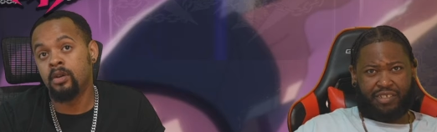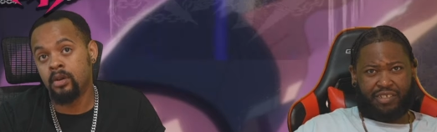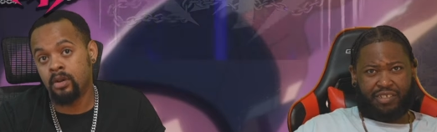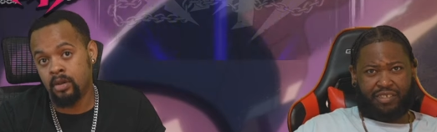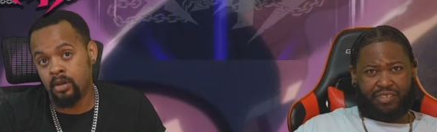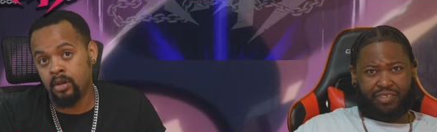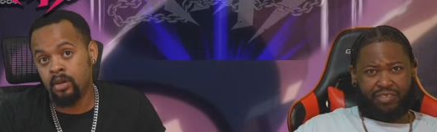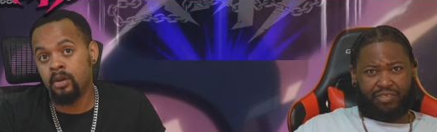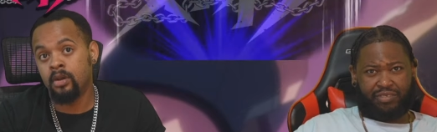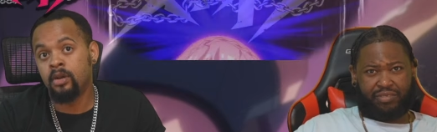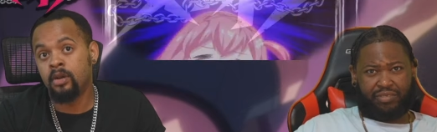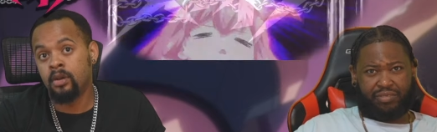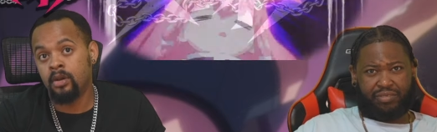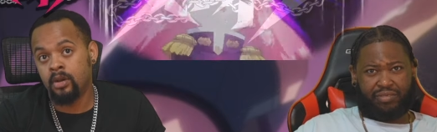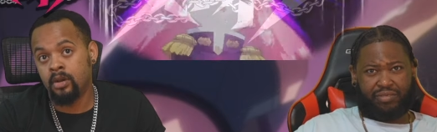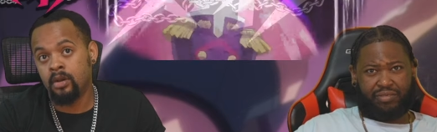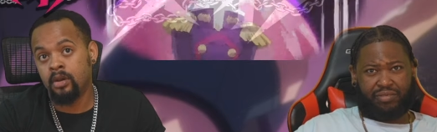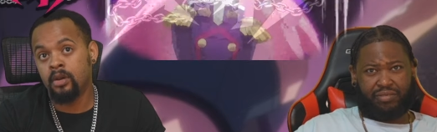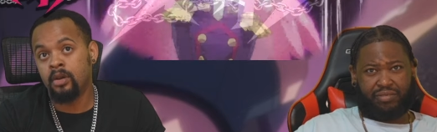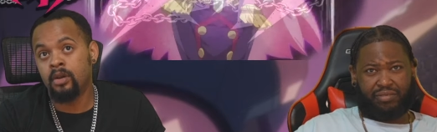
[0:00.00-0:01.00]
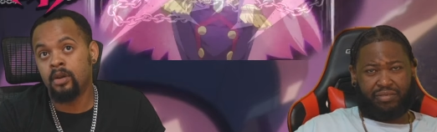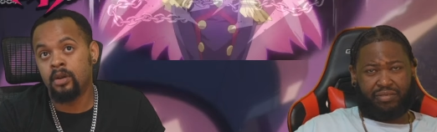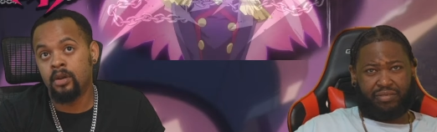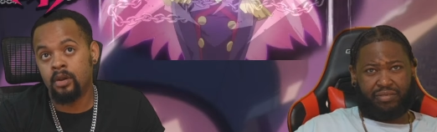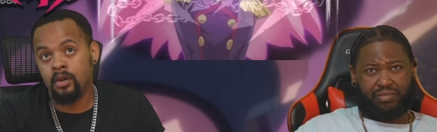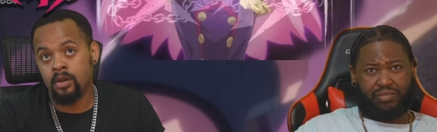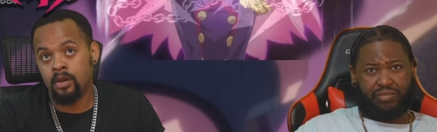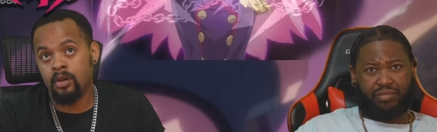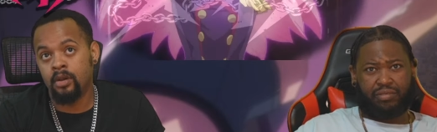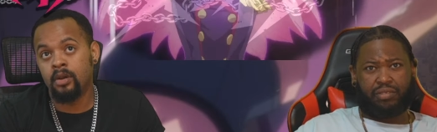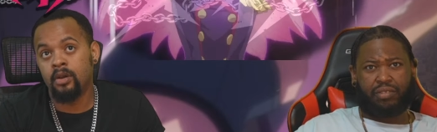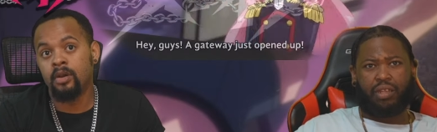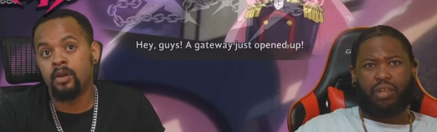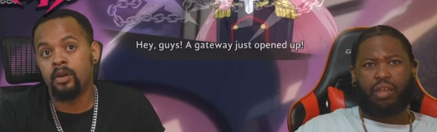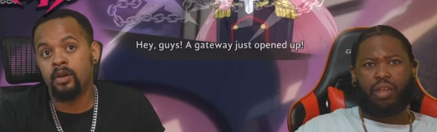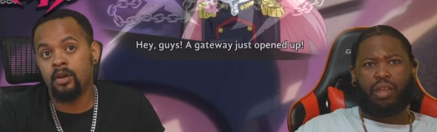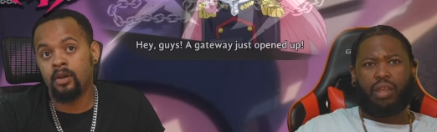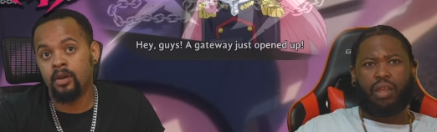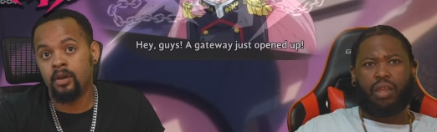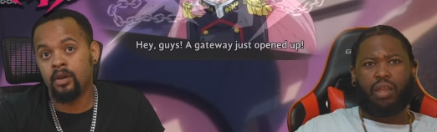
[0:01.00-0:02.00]

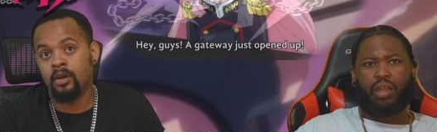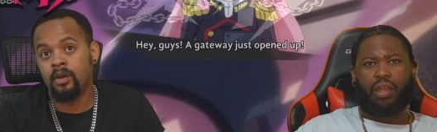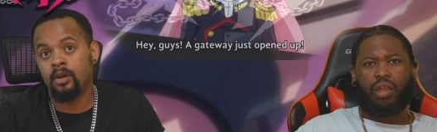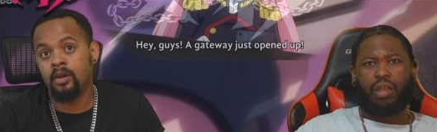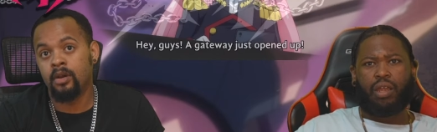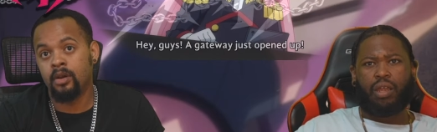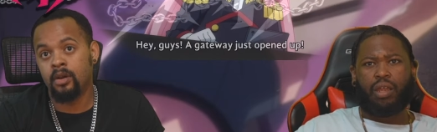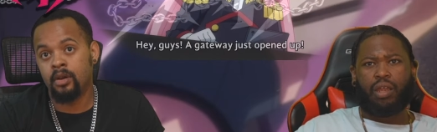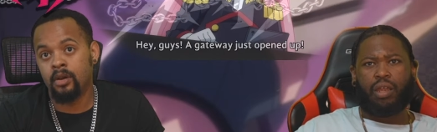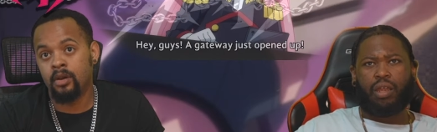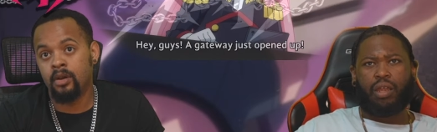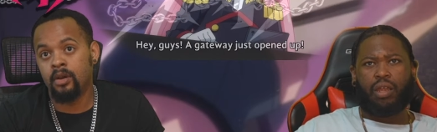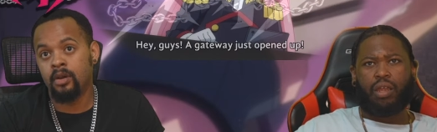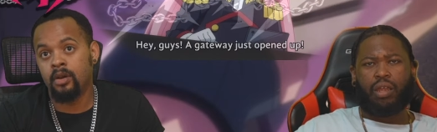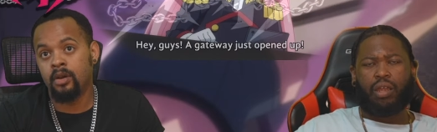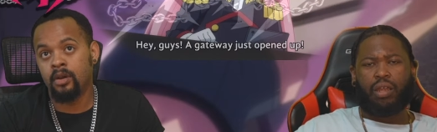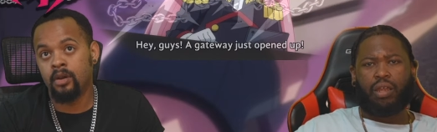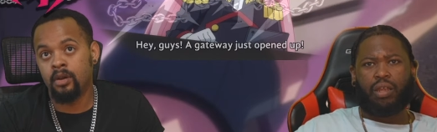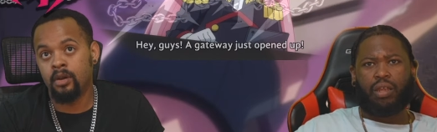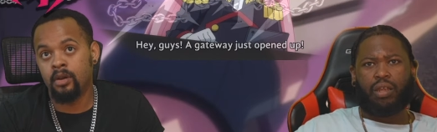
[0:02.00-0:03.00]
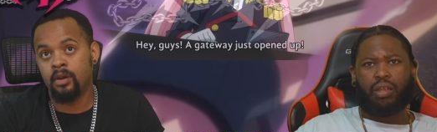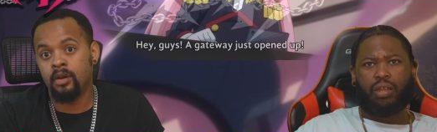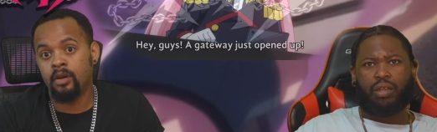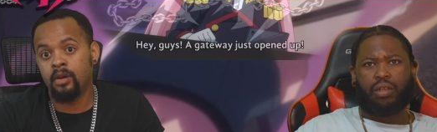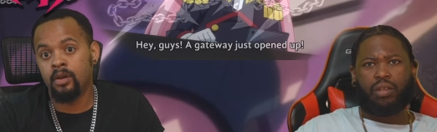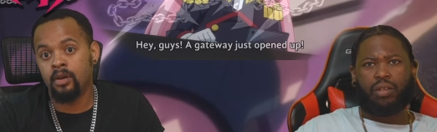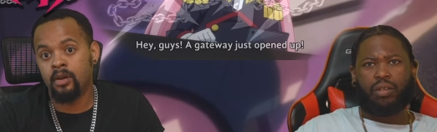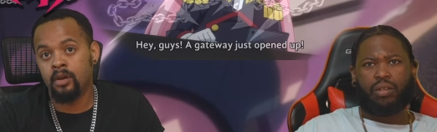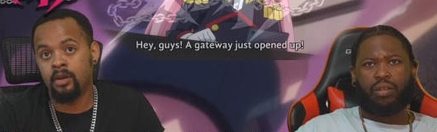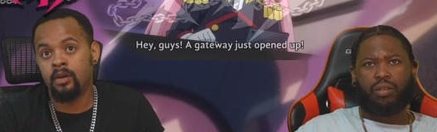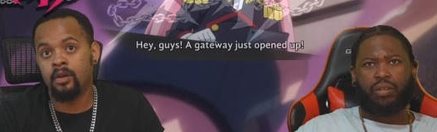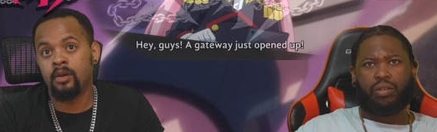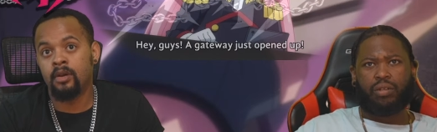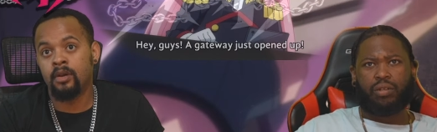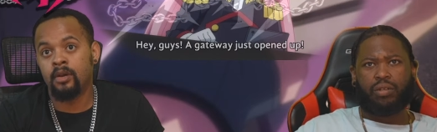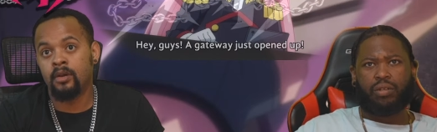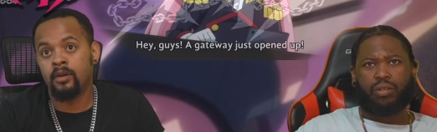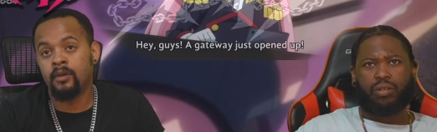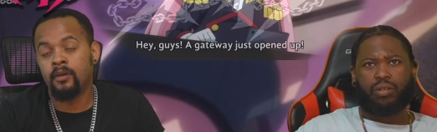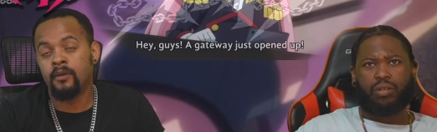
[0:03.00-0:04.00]

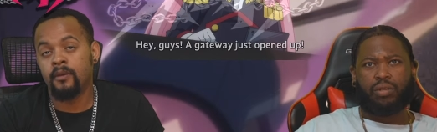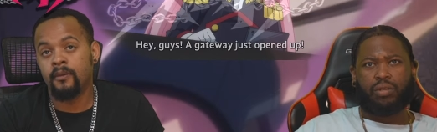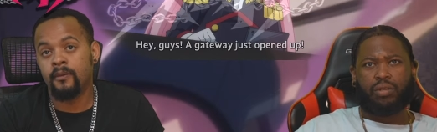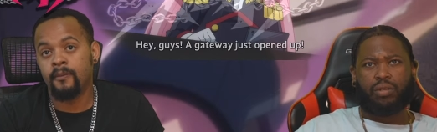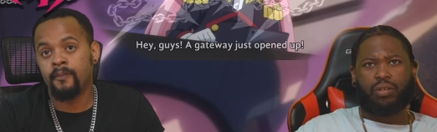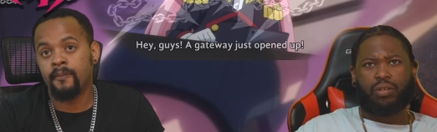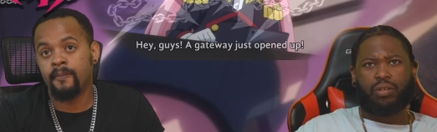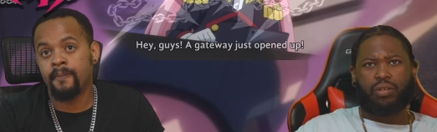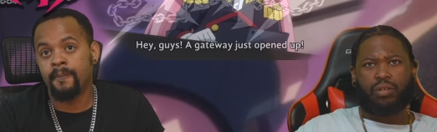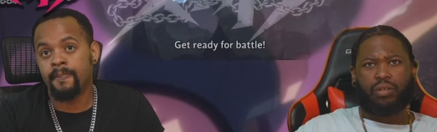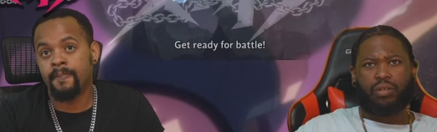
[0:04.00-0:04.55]
(silence)